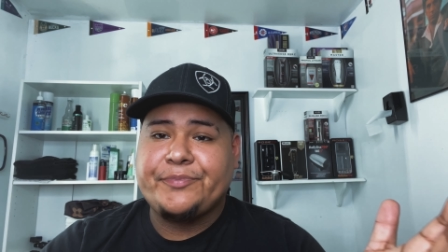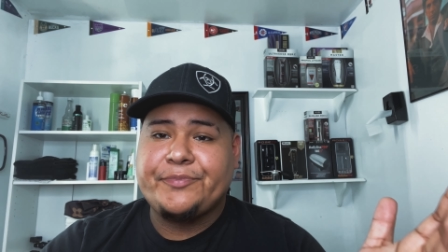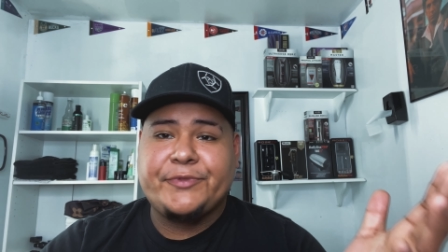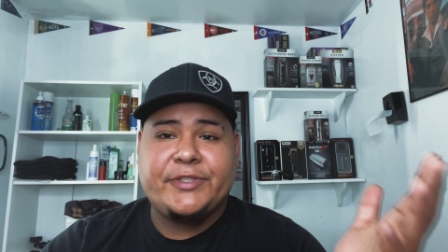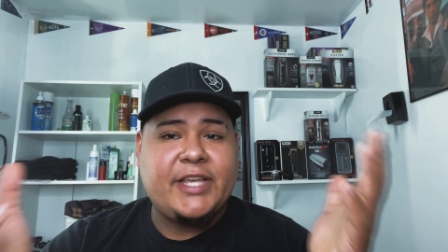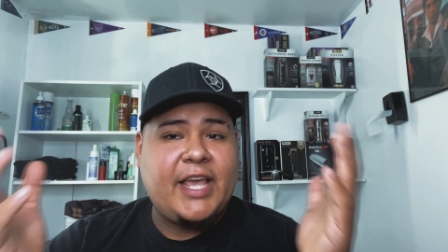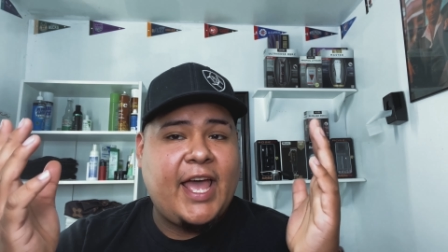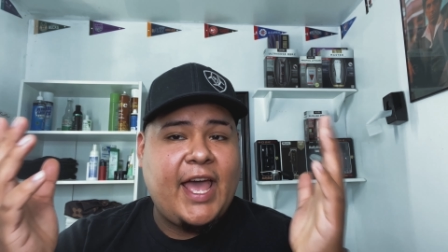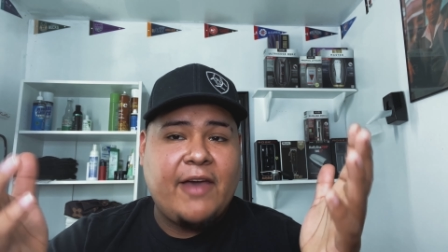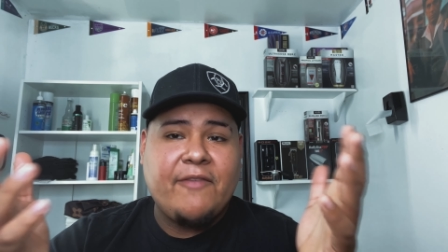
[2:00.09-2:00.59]

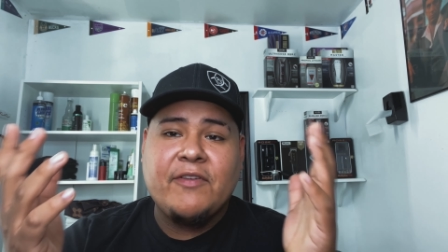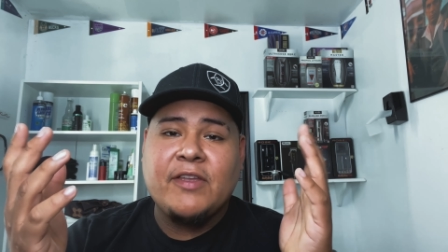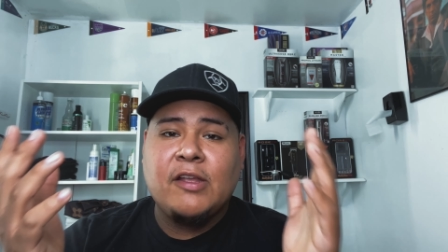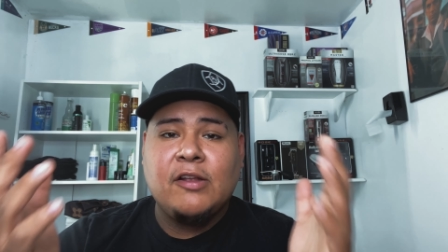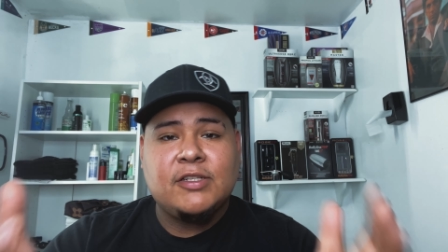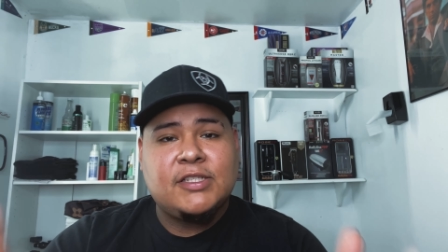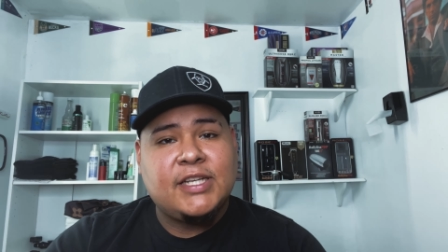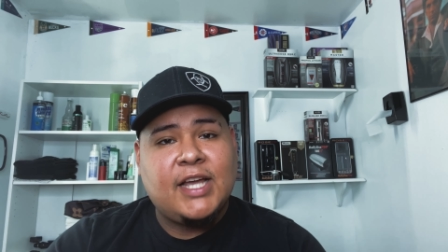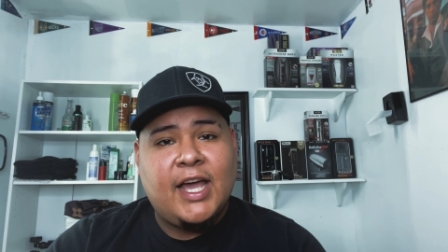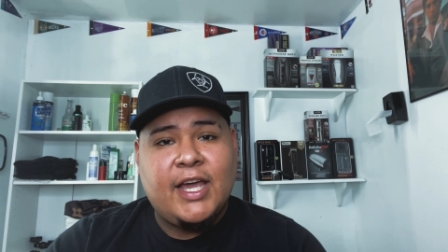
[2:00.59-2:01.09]
to having
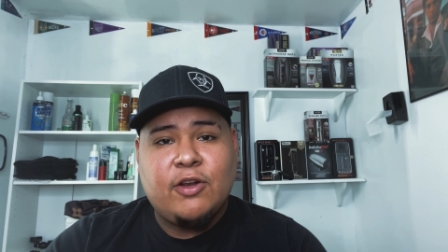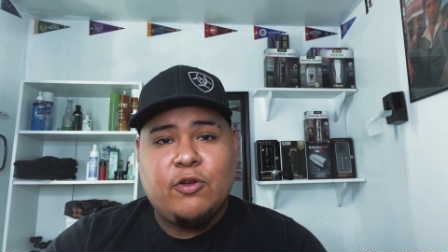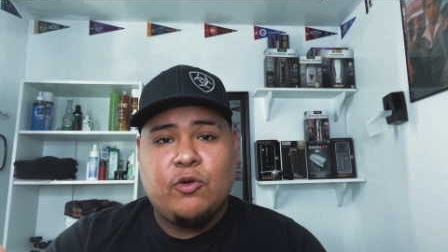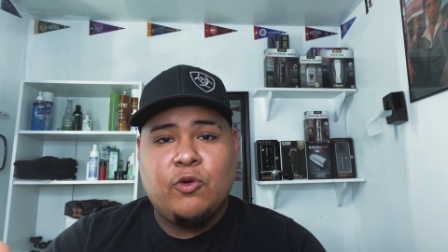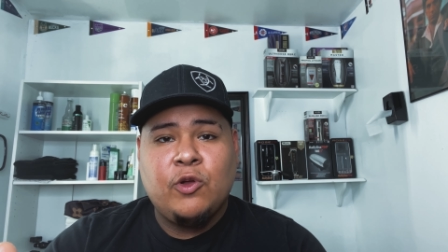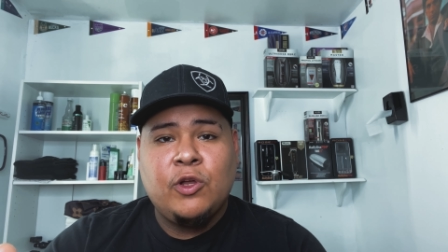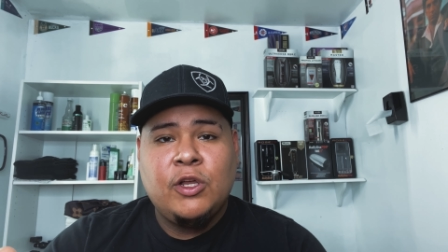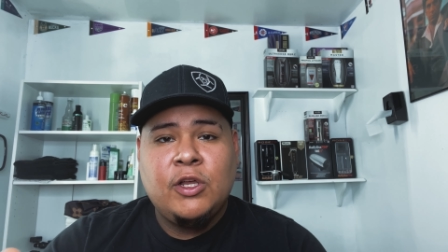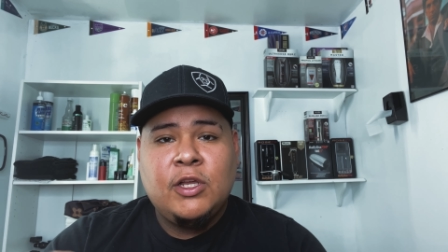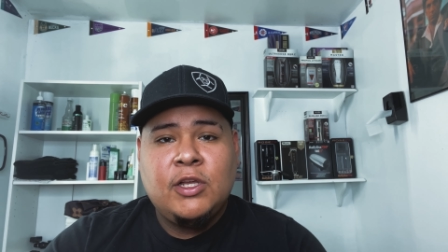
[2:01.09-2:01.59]
your
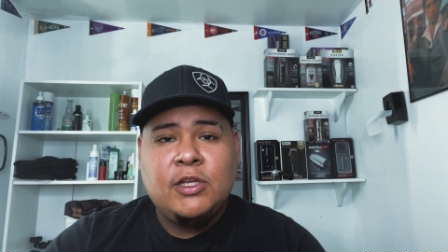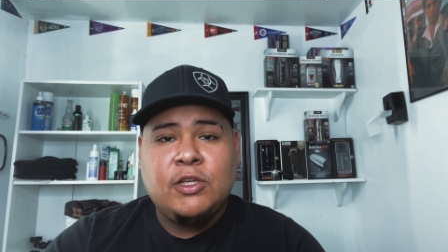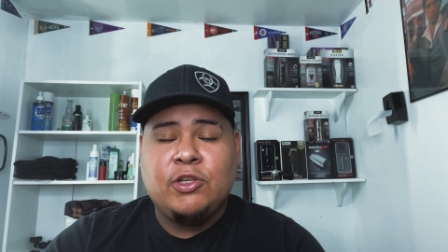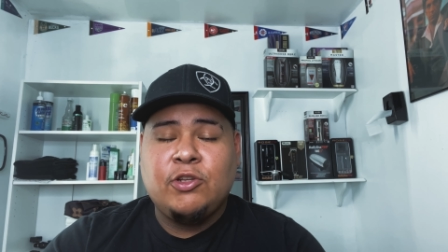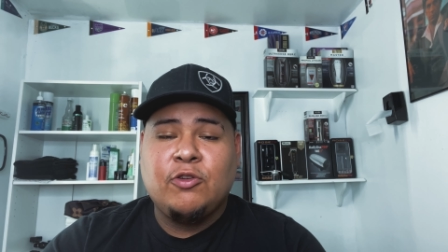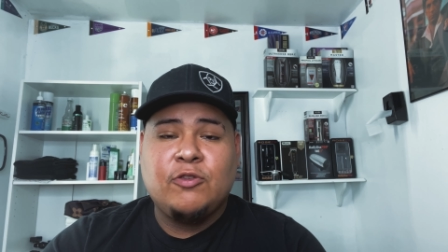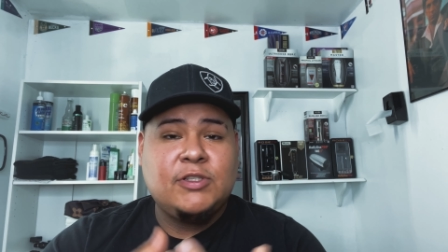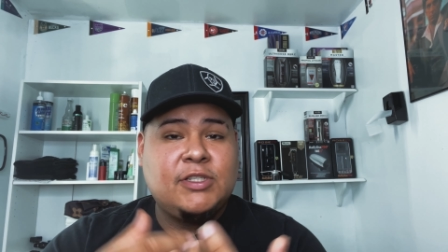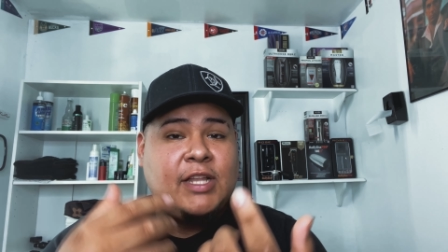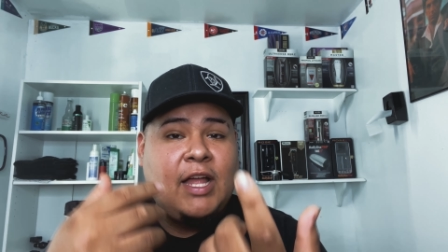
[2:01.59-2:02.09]
title. You
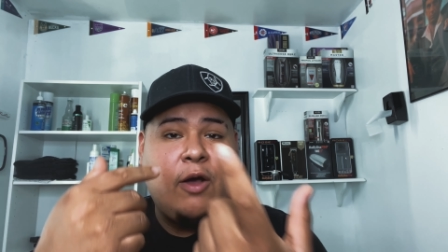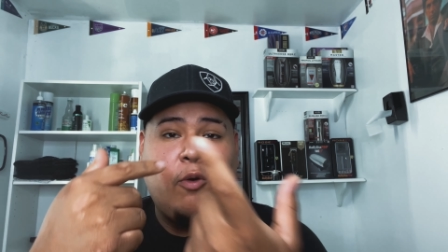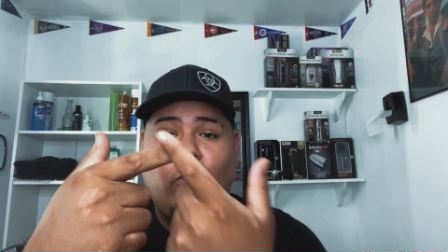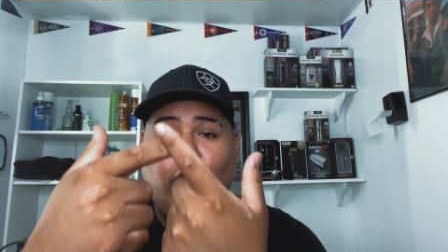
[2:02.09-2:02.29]
know, it's not